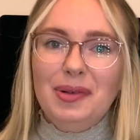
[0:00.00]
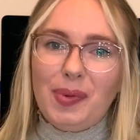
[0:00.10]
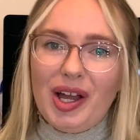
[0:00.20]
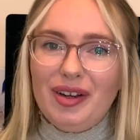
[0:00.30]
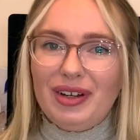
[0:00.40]

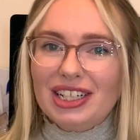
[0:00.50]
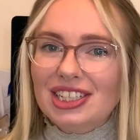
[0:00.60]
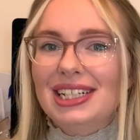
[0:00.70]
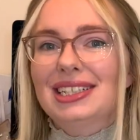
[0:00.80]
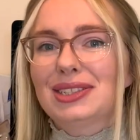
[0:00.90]
but I have
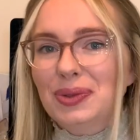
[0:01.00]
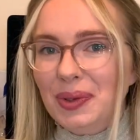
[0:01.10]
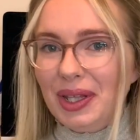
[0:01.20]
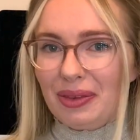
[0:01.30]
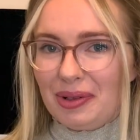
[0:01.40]
actually
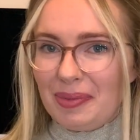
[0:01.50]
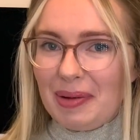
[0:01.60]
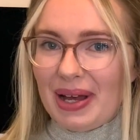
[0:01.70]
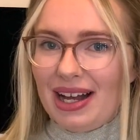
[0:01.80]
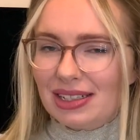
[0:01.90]
sorted through my
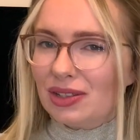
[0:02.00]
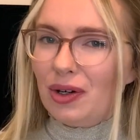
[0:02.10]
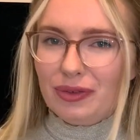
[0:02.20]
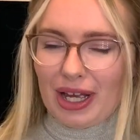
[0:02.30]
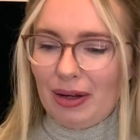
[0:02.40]
bags
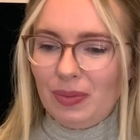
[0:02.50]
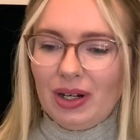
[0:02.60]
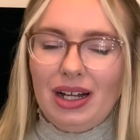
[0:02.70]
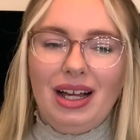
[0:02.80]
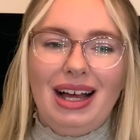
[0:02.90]
off
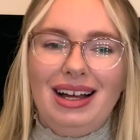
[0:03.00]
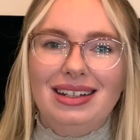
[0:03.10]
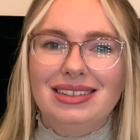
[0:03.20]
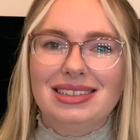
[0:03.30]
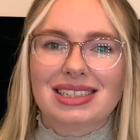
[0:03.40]
camera,
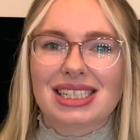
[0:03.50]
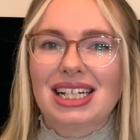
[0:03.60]
and